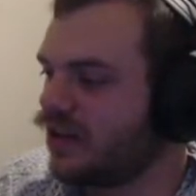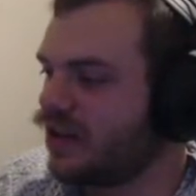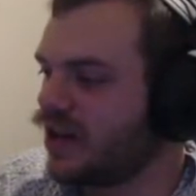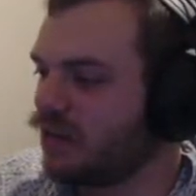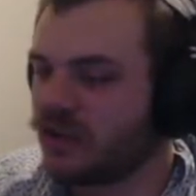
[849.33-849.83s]

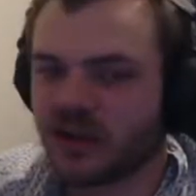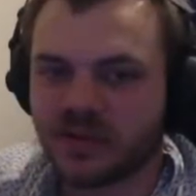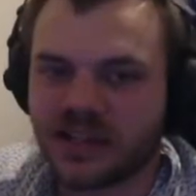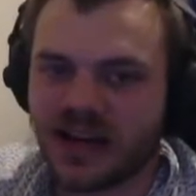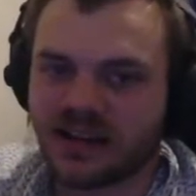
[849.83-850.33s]
And I'm a little
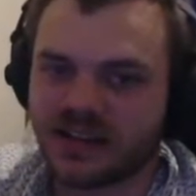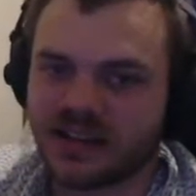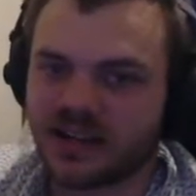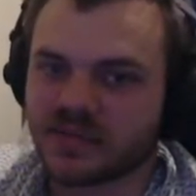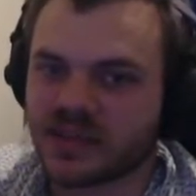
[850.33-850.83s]
bit down in the
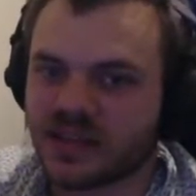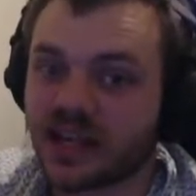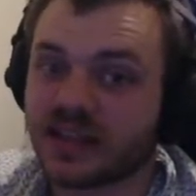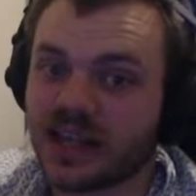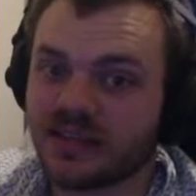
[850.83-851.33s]
dumps.
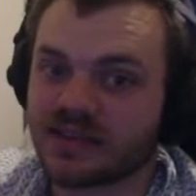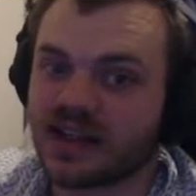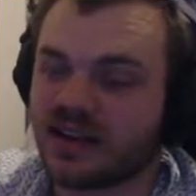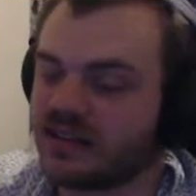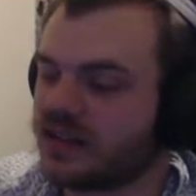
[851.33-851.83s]
That day I was
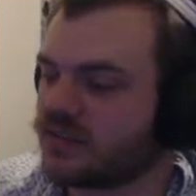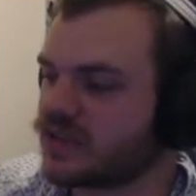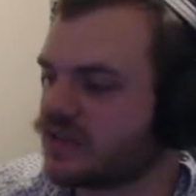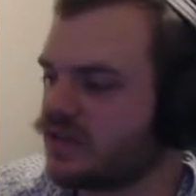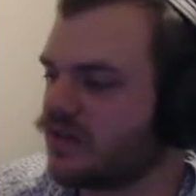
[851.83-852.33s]
down in the
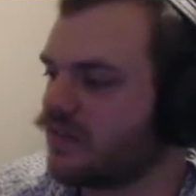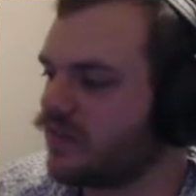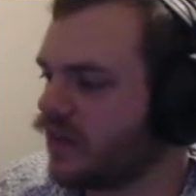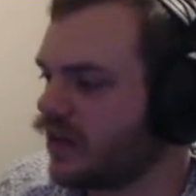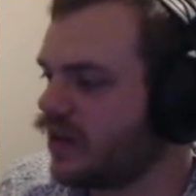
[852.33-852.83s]
dumps,
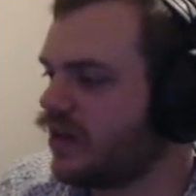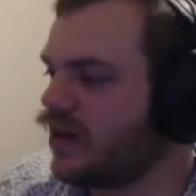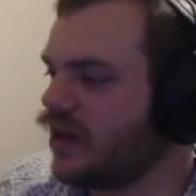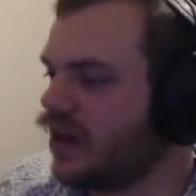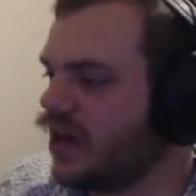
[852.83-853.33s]

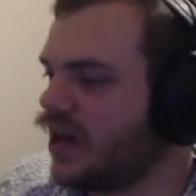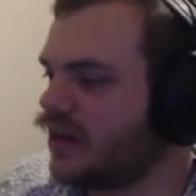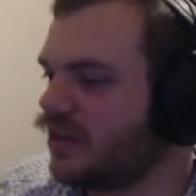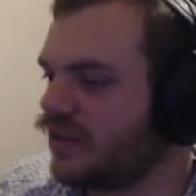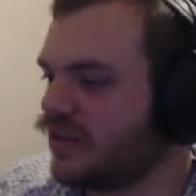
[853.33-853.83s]

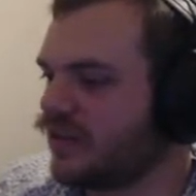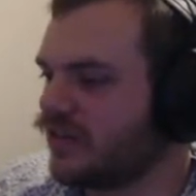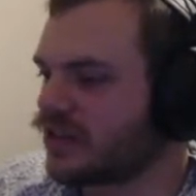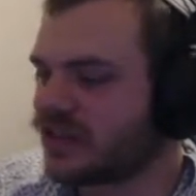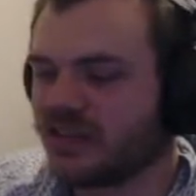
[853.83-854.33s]
and
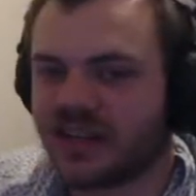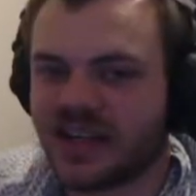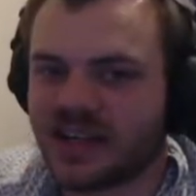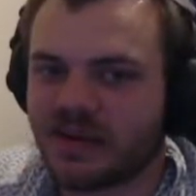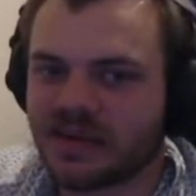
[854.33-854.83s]
this little
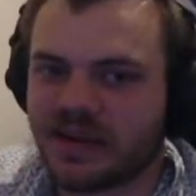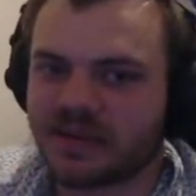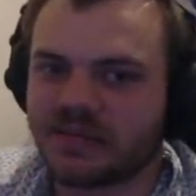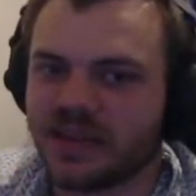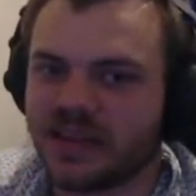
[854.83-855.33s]
kid comes
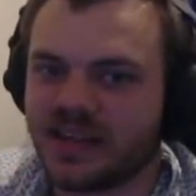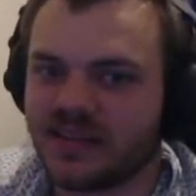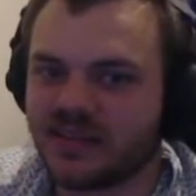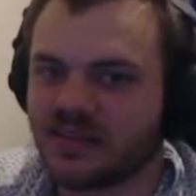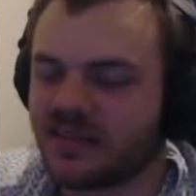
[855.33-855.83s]
up to me,
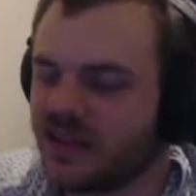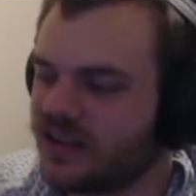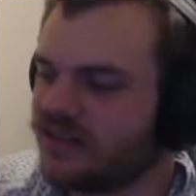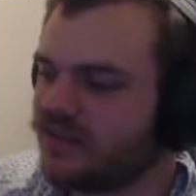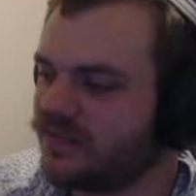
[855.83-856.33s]

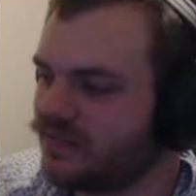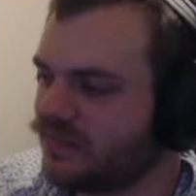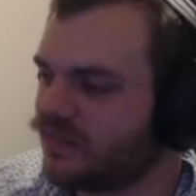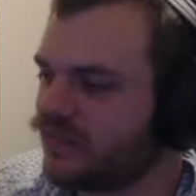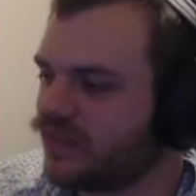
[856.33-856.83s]
right?
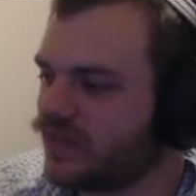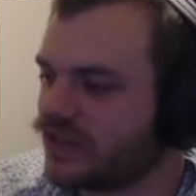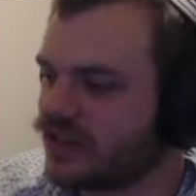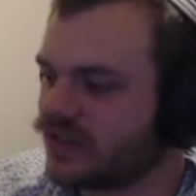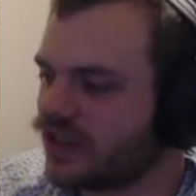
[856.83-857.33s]

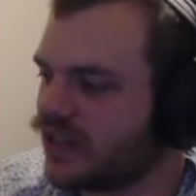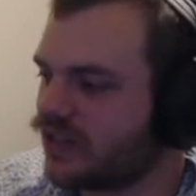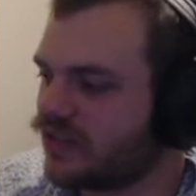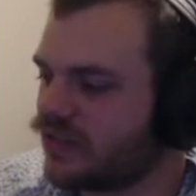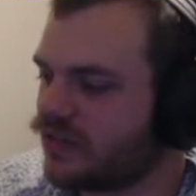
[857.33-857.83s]
This little kid
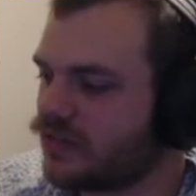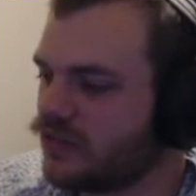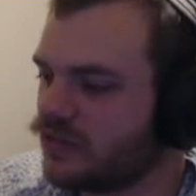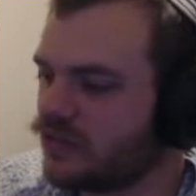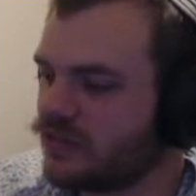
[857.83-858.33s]
who